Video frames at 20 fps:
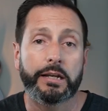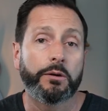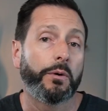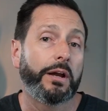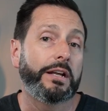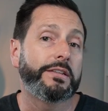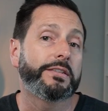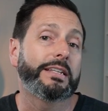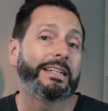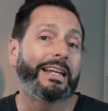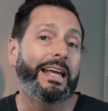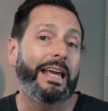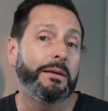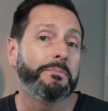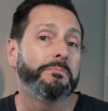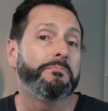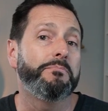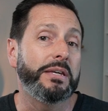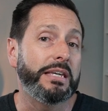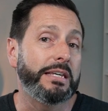it rates it a
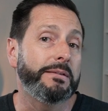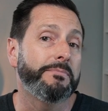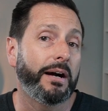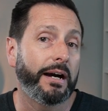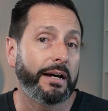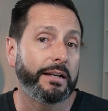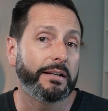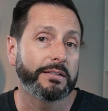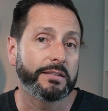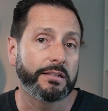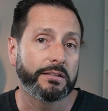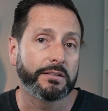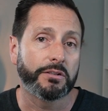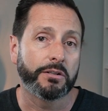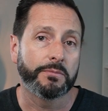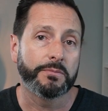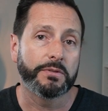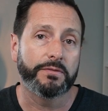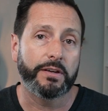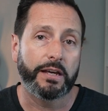B minus in
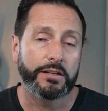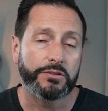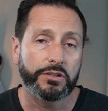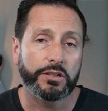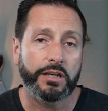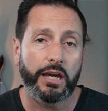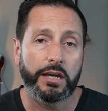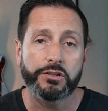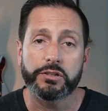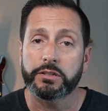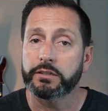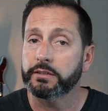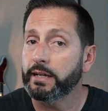terms of education.